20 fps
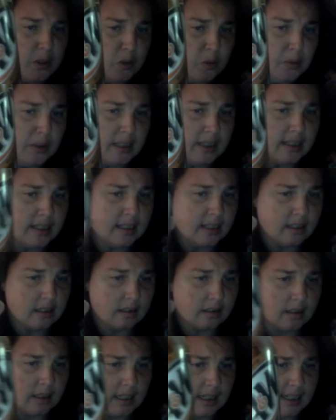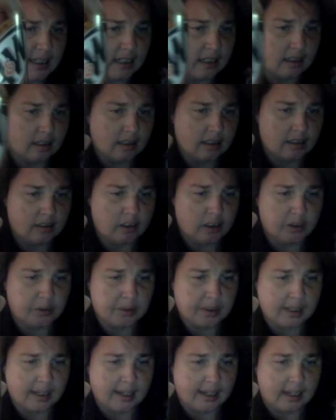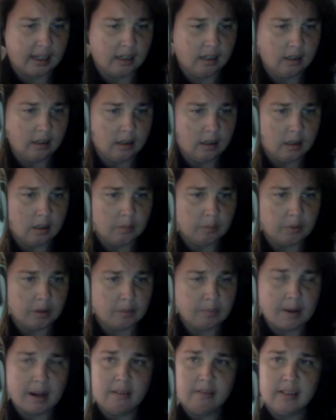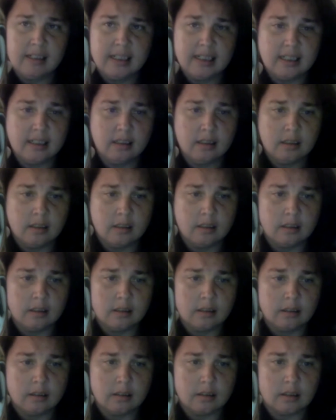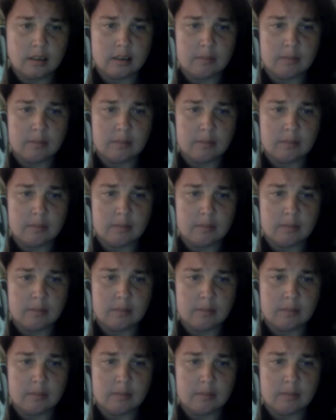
do get this here in the U K, but apparently the